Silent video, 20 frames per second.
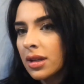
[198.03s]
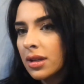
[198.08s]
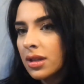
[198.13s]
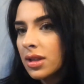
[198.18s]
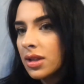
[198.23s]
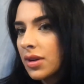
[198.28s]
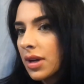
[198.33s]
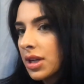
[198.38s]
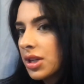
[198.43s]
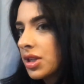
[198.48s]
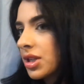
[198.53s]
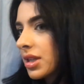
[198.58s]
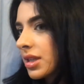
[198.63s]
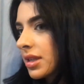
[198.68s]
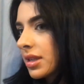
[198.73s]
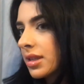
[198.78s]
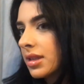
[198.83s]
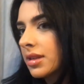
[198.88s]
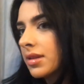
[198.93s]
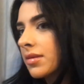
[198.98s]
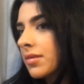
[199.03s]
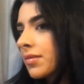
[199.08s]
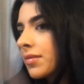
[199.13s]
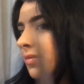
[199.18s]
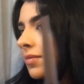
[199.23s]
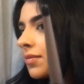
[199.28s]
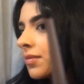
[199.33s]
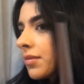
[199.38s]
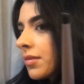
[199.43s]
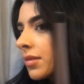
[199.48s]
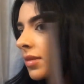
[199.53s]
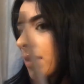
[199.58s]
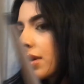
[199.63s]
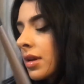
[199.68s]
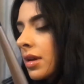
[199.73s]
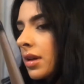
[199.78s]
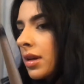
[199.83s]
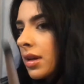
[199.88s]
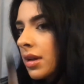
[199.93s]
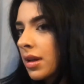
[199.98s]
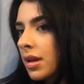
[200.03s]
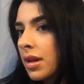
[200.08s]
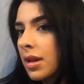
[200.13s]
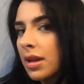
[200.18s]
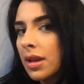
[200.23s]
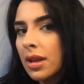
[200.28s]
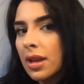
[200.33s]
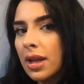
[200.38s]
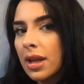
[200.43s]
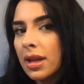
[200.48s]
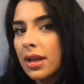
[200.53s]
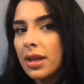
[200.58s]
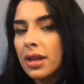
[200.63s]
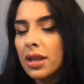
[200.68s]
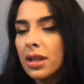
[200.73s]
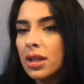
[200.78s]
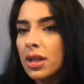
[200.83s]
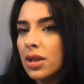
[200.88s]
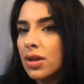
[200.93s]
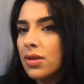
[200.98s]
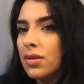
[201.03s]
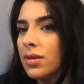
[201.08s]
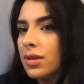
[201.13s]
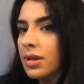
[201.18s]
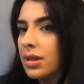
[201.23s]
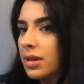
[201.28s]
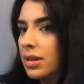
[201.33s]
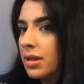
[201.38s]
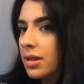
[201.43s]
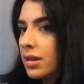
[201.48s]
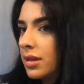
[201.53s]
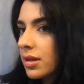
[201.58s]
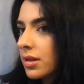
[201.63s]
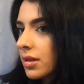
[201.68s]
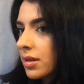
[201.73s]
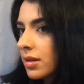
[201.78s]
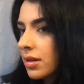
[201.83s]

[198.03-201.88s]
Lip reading: so I just let it loose,